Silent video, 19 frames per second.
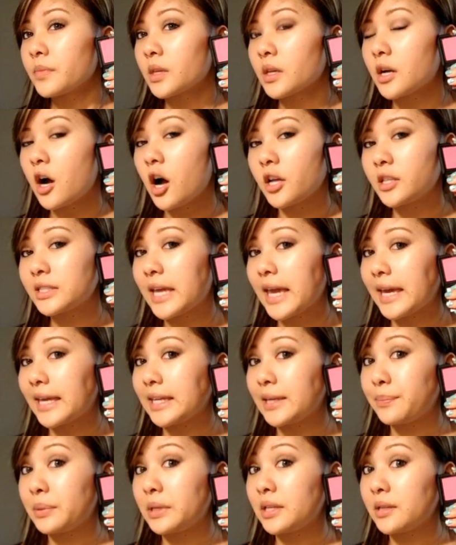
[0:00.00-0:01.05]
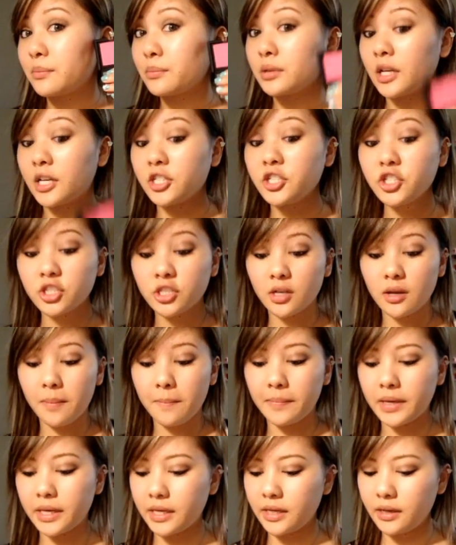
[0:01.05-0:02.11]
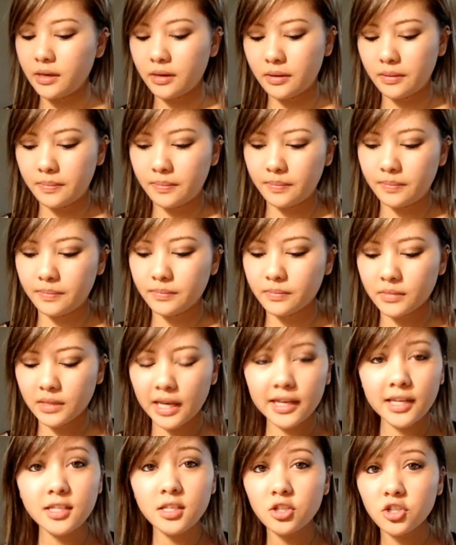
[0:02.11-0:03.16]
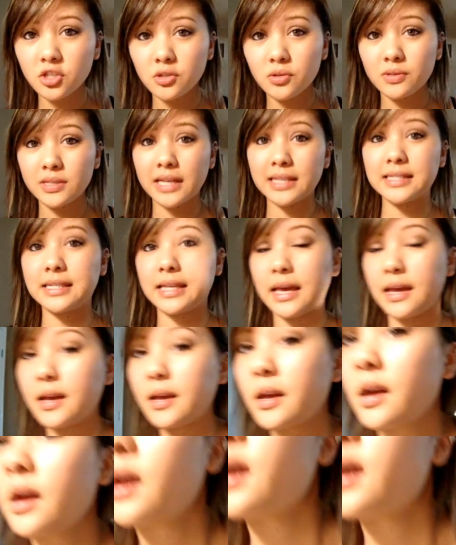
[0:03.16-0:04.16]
cotton candy pink blush, but I guess I'll just use that today.